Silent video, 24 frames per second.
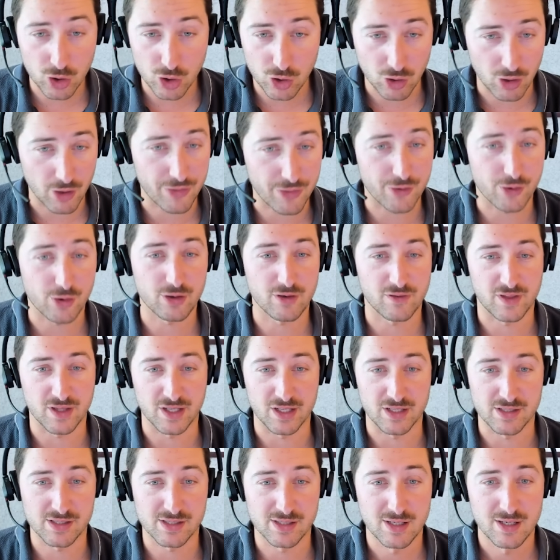or a third of
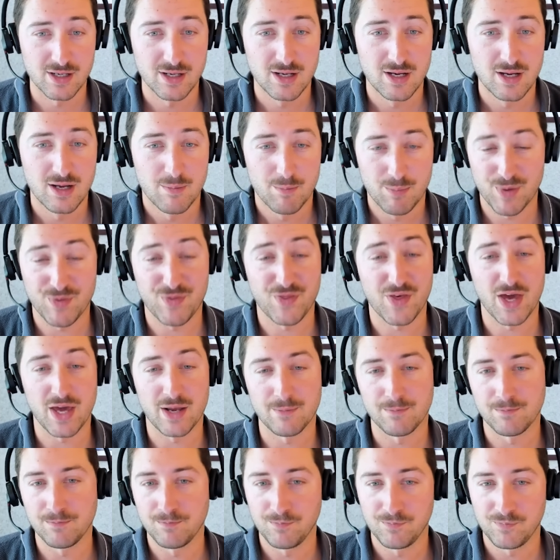these, but
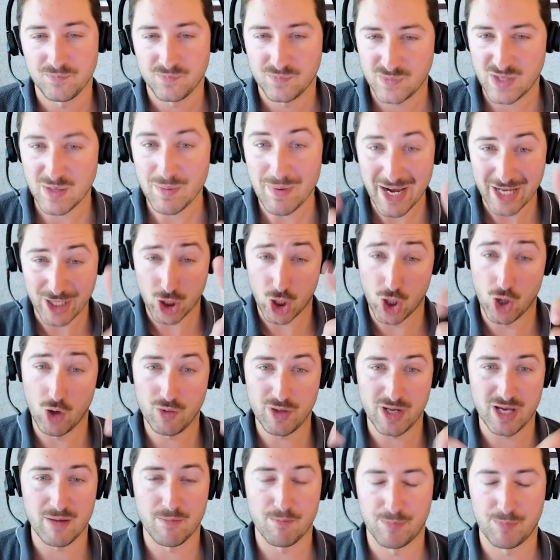then they might
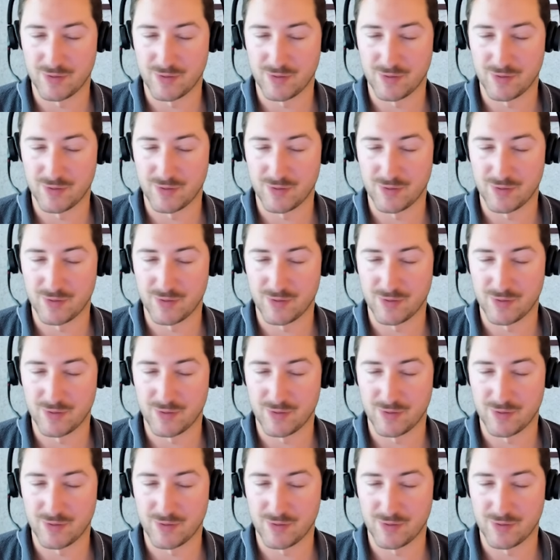own it,